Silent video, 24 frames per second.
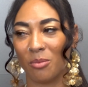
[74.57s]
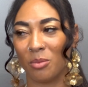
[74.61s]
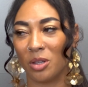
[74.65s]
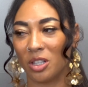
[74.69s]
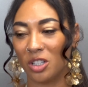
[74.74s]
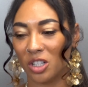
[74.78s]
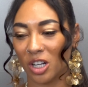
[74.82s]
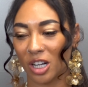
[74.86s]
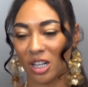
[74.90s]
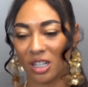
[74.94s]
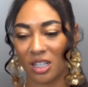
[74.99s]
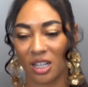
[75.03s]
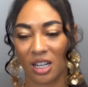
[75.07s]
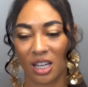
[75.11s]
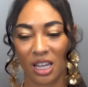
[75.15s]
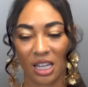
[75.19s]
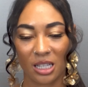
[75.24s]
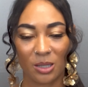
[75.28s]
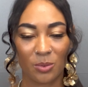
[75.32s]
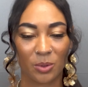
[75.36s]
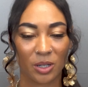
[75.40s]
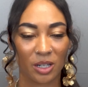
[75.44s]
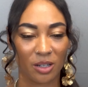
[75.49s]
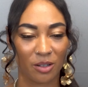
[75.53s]
of the church in
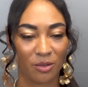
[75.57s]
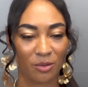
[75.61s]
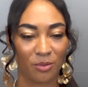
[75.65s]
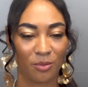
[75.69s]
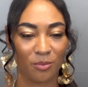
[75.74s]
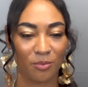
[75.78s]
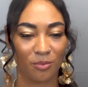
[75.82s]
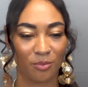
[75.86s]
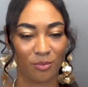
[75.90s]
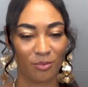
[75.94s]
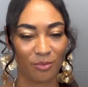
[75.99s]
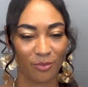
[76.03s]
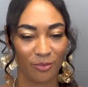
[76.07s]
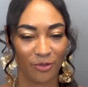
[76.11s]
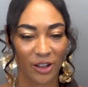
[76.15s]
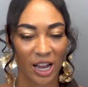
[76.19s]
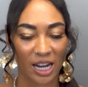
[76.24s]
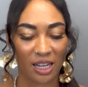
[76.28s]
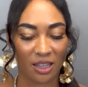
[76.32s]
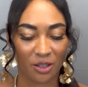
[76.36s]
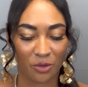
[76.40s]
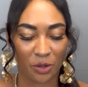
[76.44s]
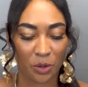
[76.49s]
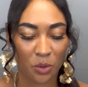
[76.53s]
case we're
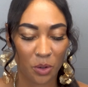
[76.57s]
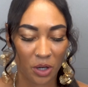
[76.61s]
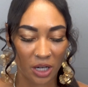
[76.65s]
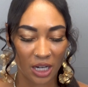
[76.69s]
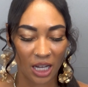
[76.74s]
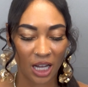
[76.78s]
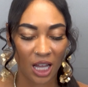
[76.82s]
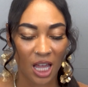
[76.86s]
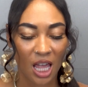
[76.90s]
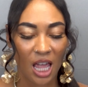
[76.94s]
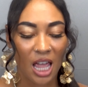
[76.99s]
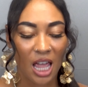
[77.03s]
finally recording.